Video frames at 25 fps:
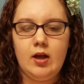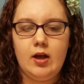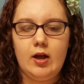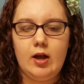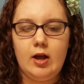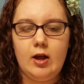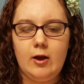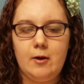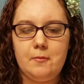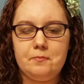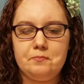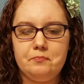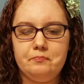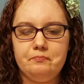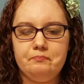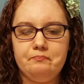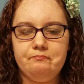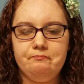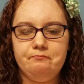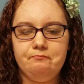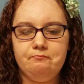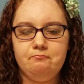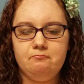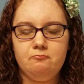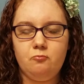Um,
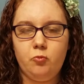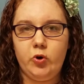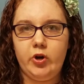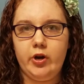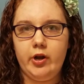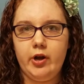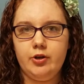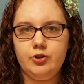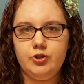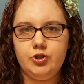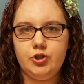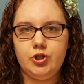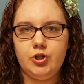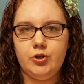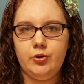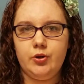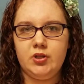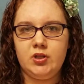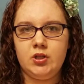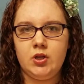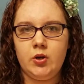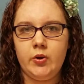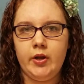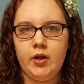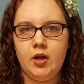we're not sure
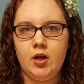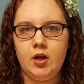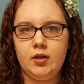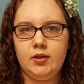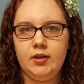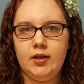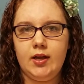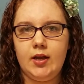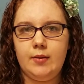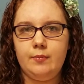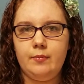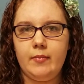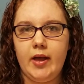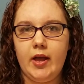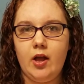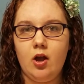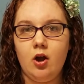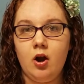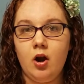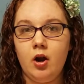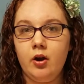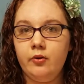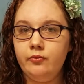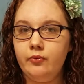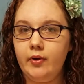what's going on yet. My
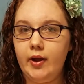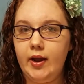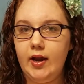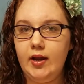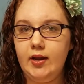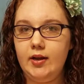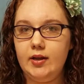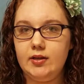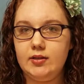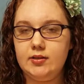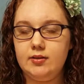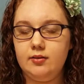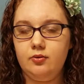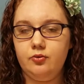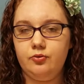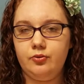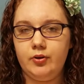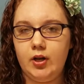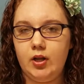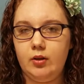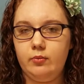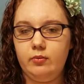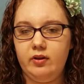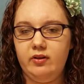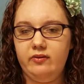heart rate is
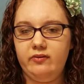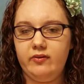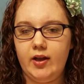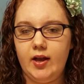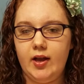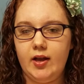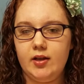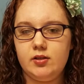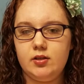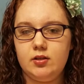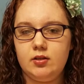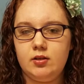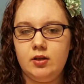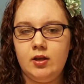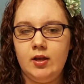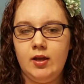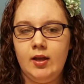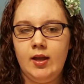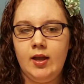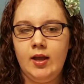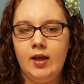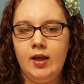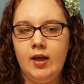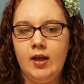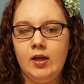incredibly fast,
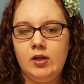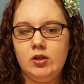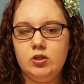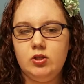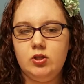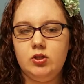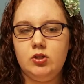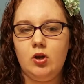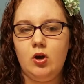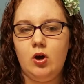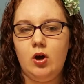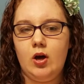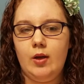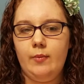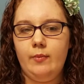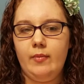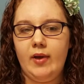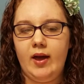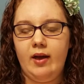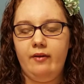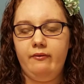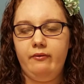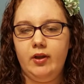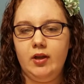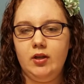so I'm
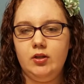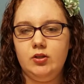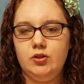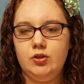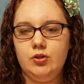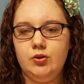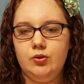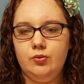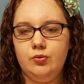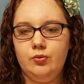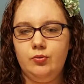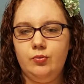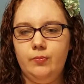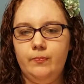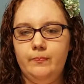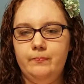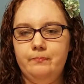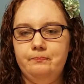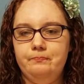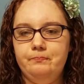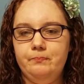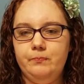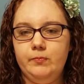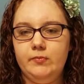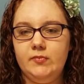having
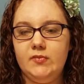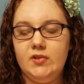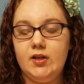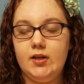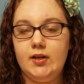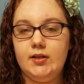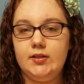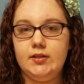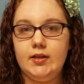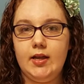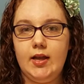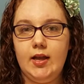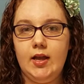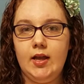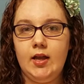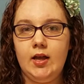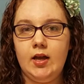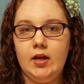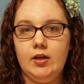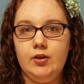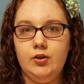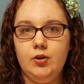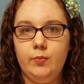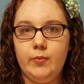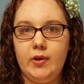to take
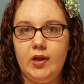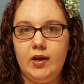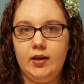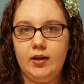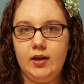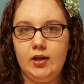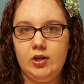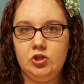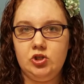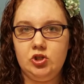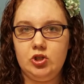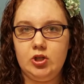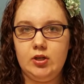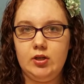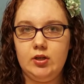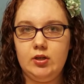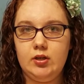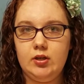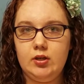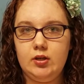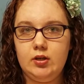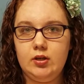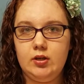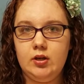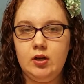a new
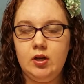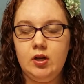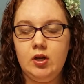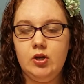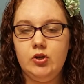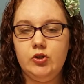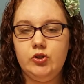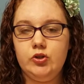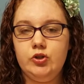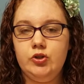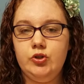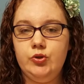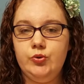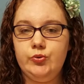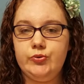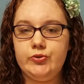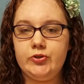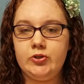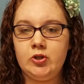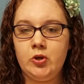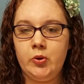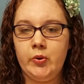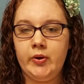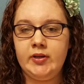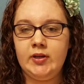medication to
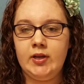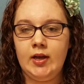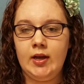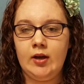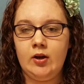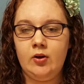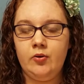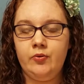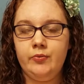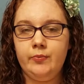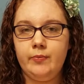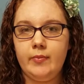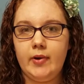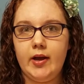slow it down.